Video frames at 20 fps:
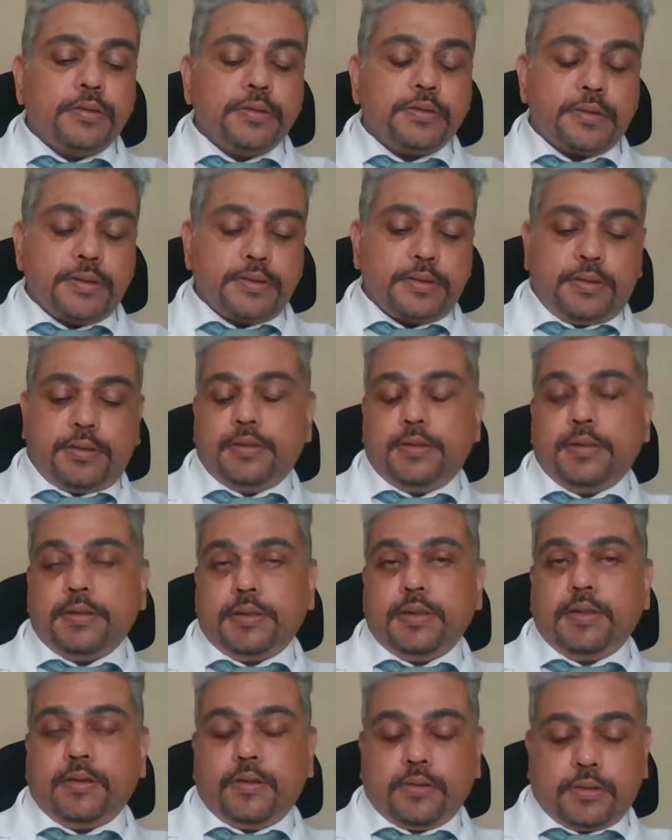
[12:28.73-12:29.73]
this is a
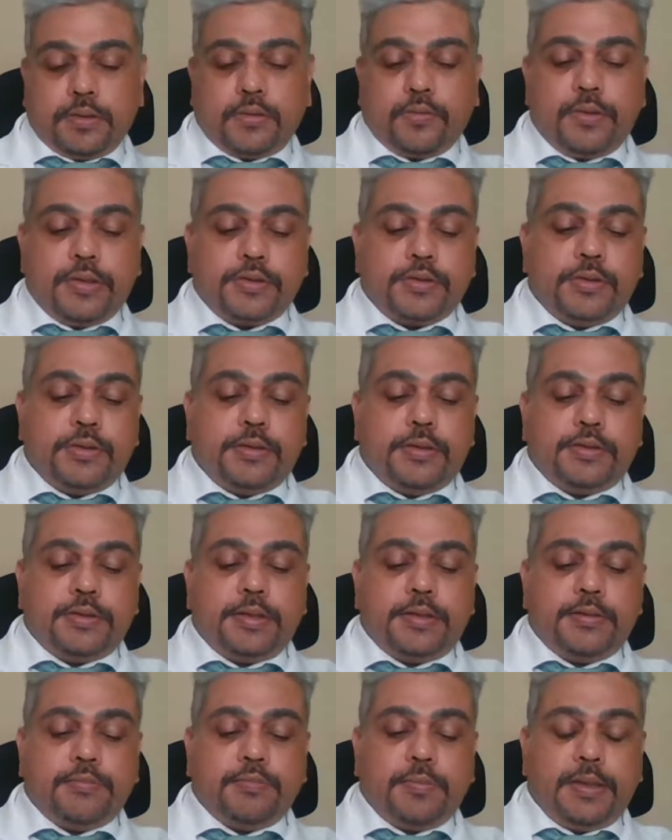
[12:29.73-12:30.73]
little longer question. It
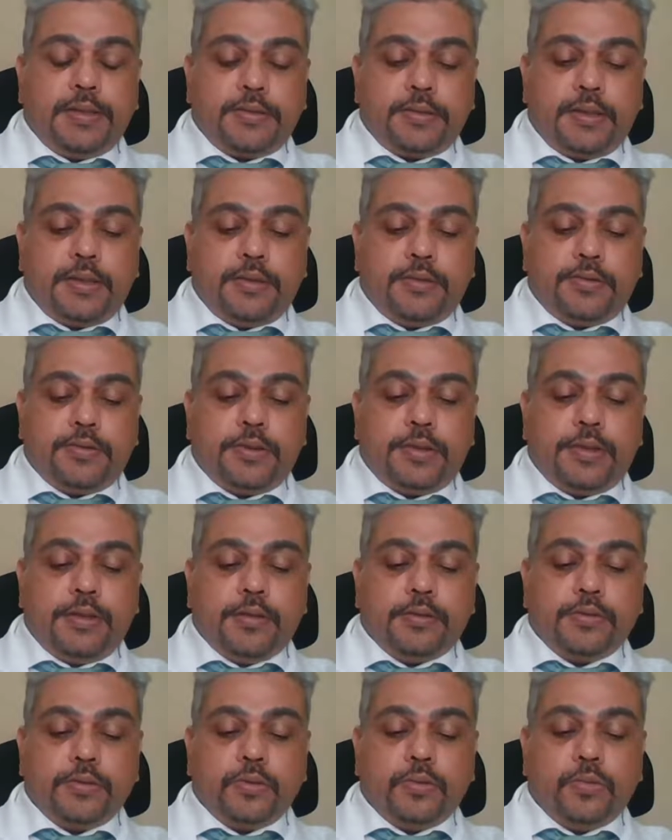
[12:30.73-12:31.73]
says, my son is 3
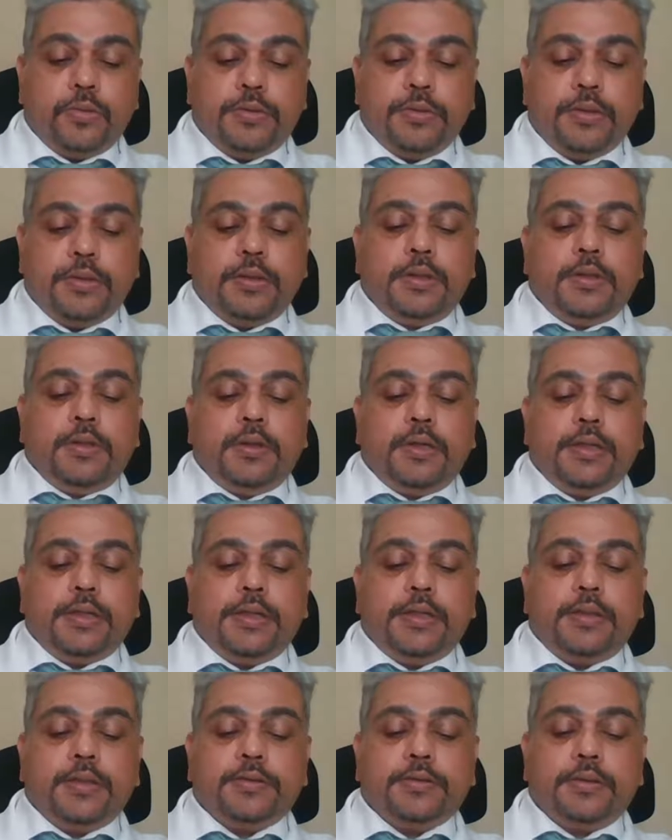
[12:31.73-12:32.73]
years old
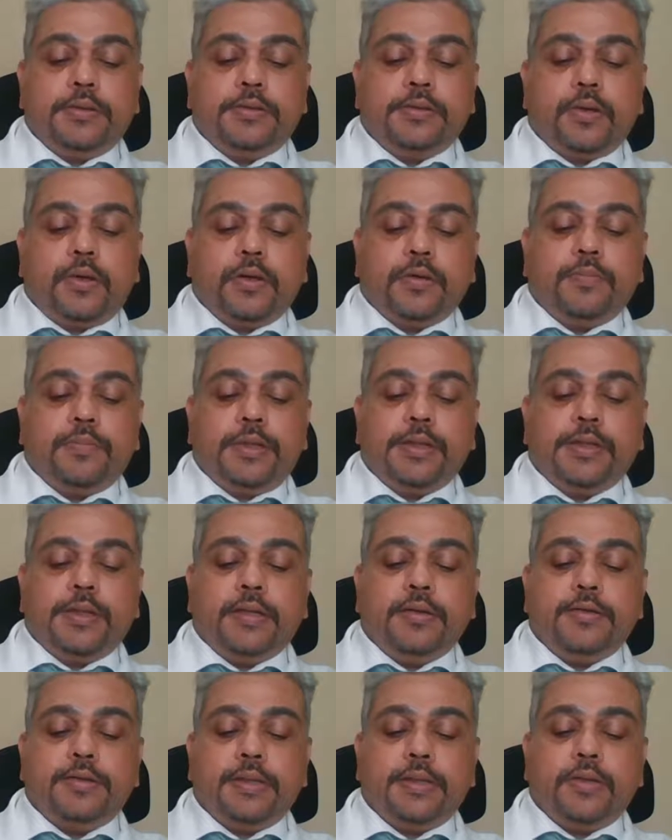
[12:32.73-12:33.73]
and he doesn't talk, but he
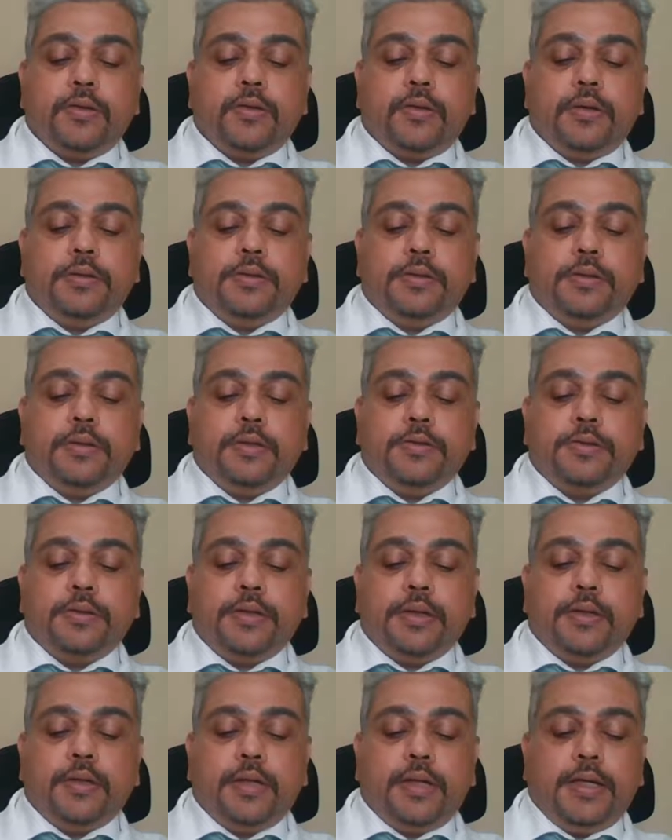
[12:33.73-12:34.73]
can sing all the
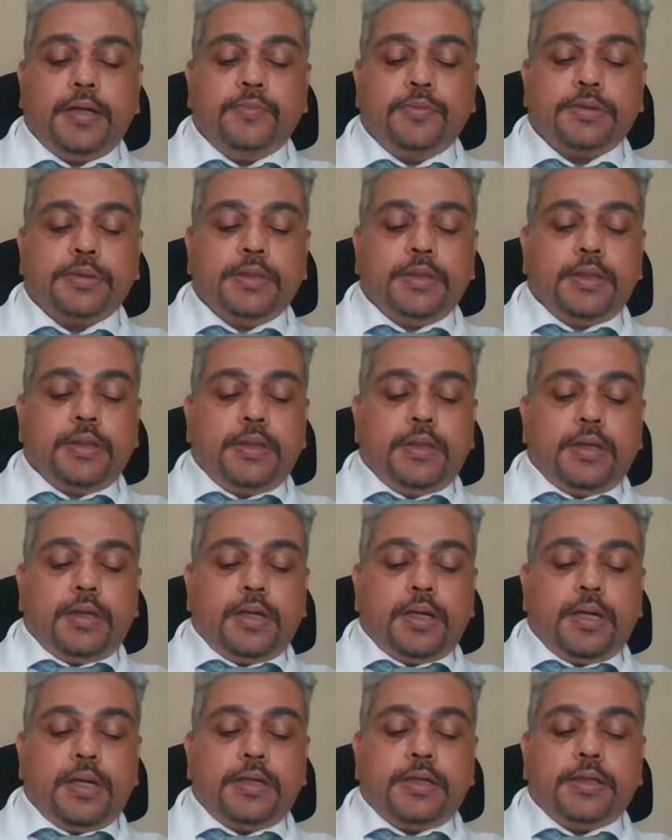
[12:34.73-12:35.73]
nursery rhymes
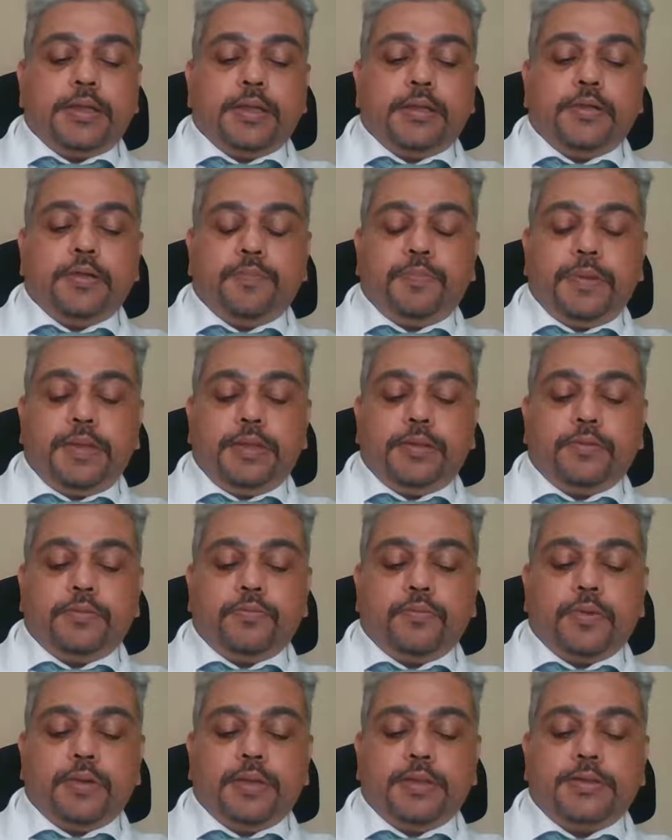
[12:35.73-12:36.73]
and he can
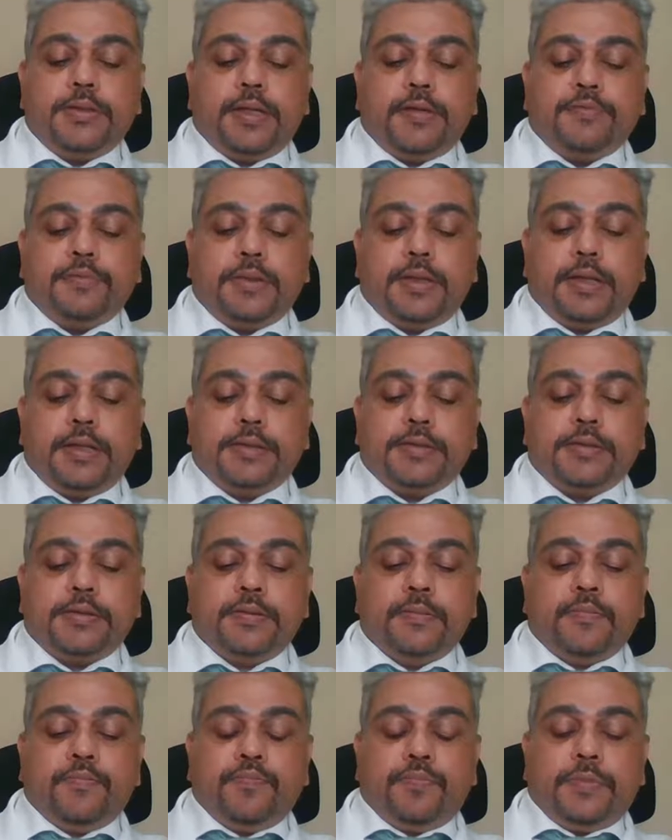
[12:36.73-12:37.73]
repeat words after
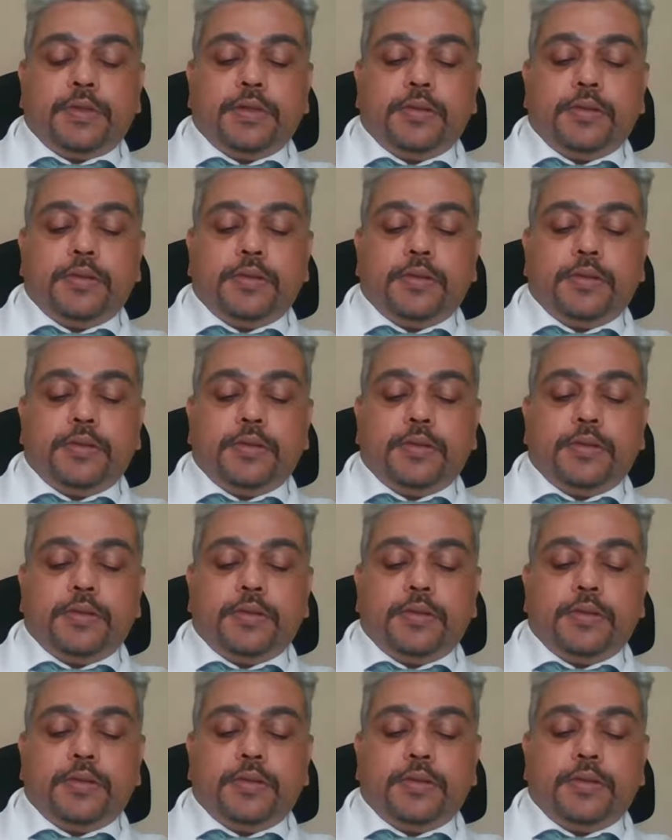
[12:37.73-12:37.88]
us.